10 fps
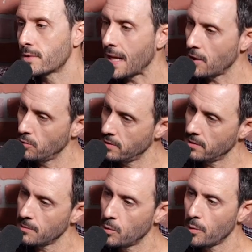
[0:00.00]
that you
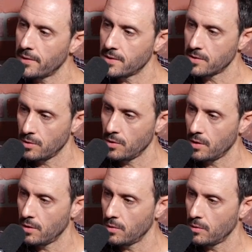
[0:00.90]
dealing more with the
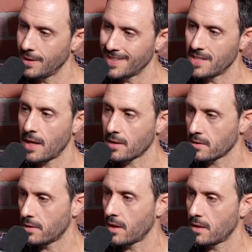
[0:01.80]
studio execs
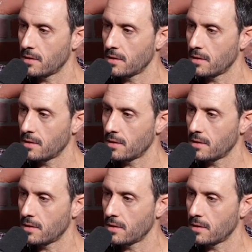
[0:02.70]
on that?